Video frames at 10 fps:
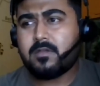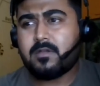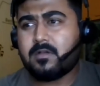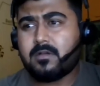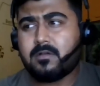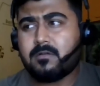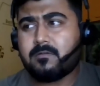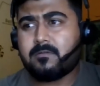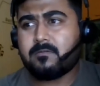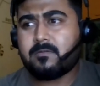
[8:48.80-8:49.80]
uh,
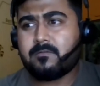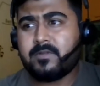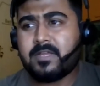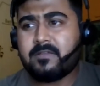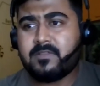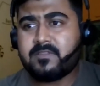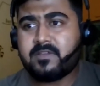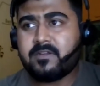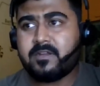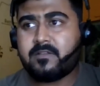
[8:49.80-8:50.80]
well i will
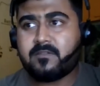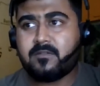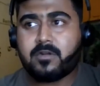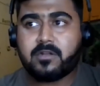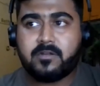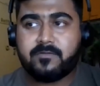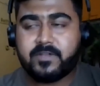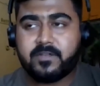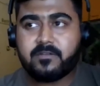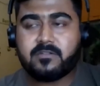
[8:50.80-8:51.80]
say it's not a
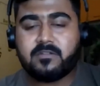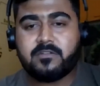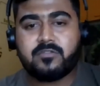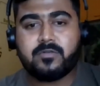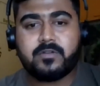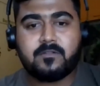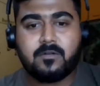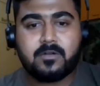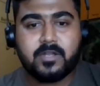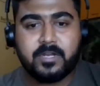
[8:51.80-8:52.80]
configuration issue it's
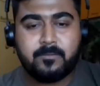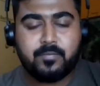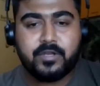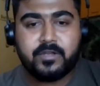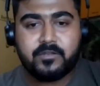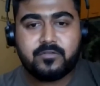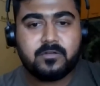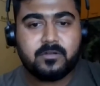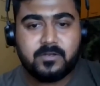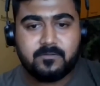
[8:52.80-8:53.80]
not an endpoint issue
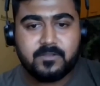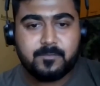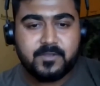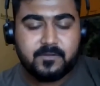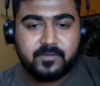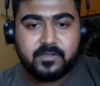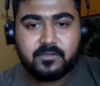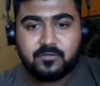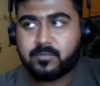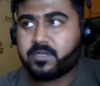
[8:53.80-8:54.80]
or a device specific
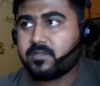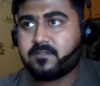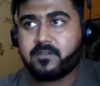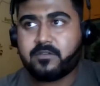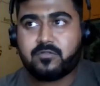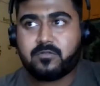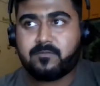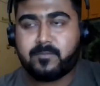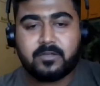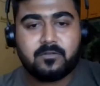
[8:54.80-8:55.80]
issue but it's a issue
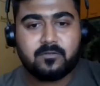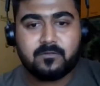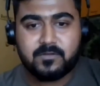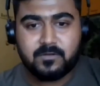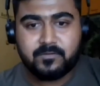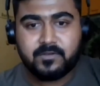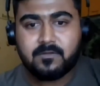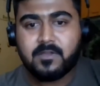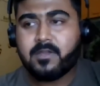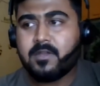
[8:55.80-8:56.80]
of microsoft service
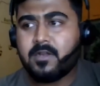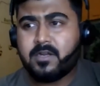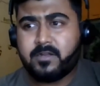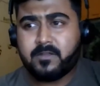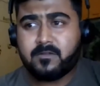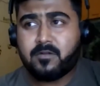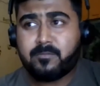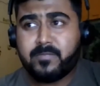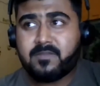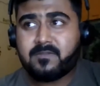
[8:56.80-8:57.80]
does not
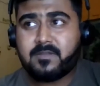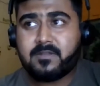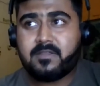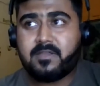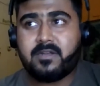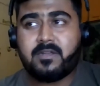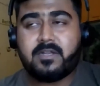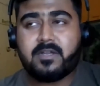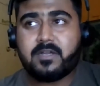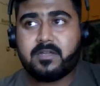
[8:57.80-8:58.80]
means that the
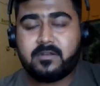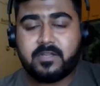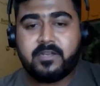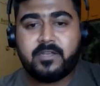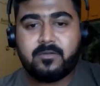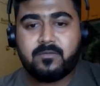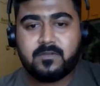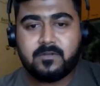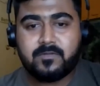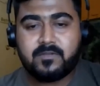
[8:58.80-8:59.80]
entire intune
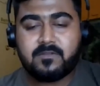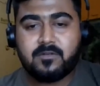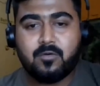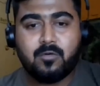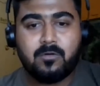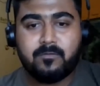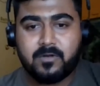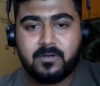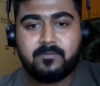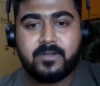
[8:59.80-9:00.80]
service in whole
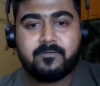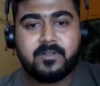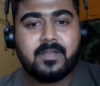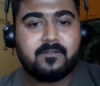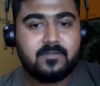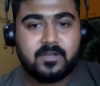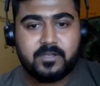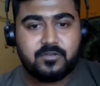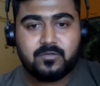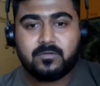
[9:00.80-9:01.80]
worldwide will have that
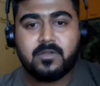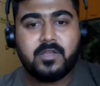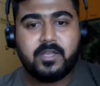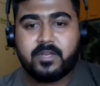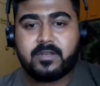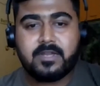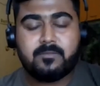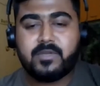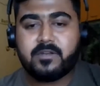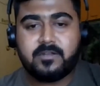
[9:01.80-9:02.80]
issue it can
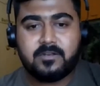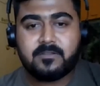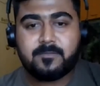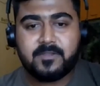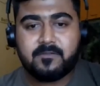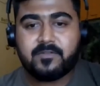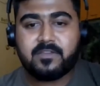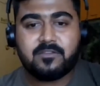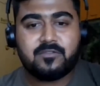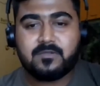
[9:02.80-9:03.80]
be a tenant specific
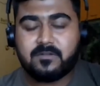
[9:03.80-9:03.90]
issues